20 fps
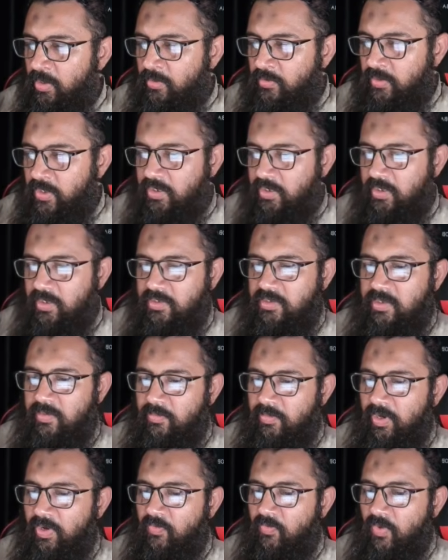they just
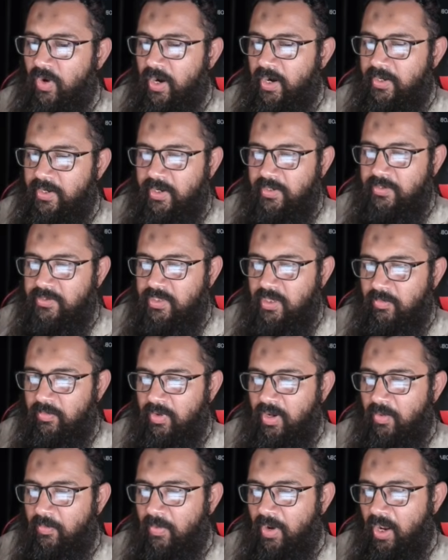simplified and summed
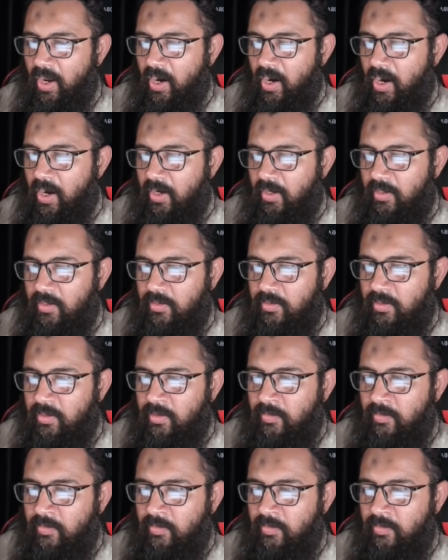up and